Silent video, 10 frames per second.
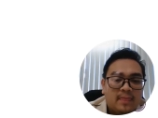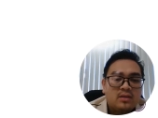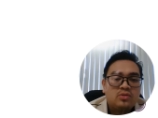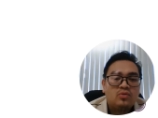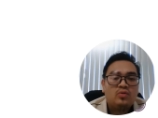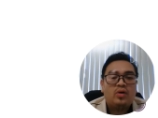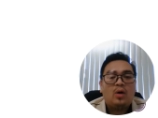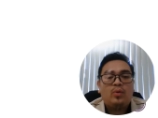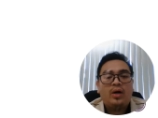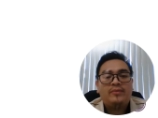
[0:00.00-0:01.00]
So
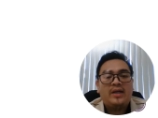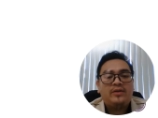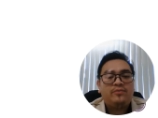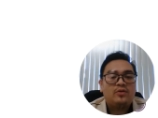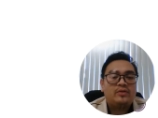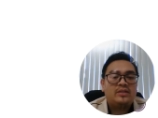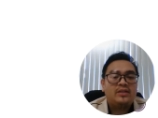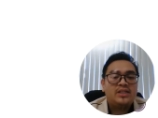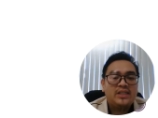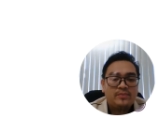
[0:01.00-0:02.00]
our outline for
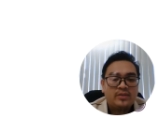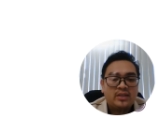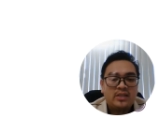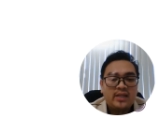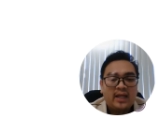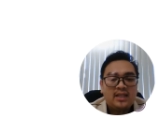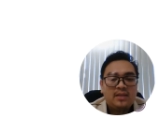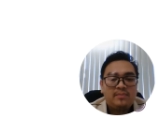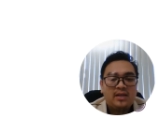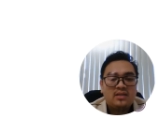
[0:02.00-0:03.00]
this chapter is AD
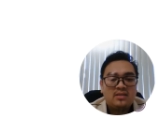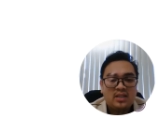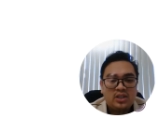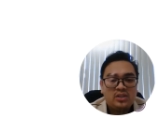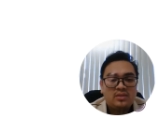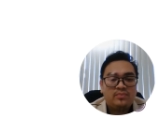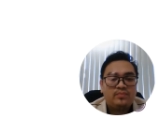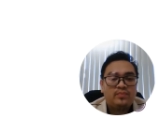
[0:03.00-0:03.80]
planning stage.